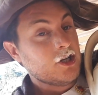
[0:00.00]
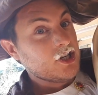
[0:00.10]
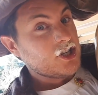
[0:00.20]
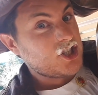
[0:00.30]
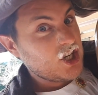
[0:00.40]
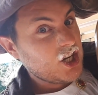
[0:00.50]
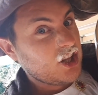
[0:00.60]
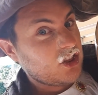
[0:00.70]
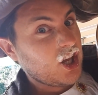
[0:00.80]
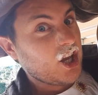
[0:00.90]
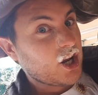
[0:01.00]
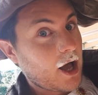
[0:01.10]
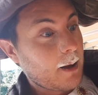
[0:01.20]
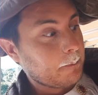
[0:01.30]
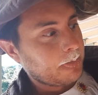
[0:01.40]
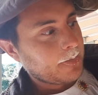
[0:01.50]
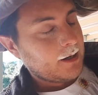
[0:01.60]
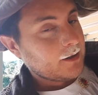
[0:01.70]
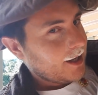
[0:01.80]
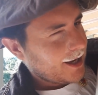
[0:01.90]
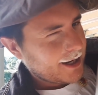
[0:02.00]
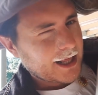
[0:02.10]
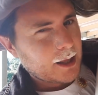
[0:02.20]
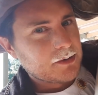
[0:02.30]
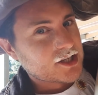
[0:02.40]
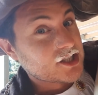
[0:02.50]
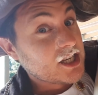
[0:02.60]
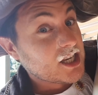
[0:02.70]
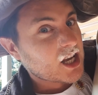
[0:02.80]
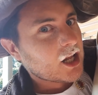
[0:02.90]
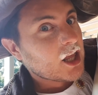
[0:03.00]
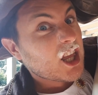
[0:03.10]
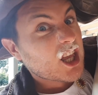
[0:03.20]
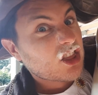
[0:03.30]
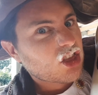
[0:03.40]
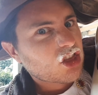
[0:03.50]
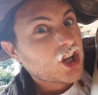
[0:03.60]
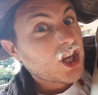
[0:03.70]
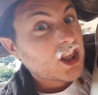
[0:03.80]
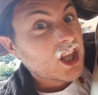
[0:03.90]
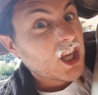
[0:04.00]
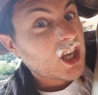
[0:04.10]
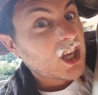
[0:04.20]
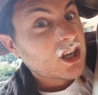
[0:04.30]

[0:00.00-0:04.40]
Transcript: CD-ROM. It'll help you see in 3D.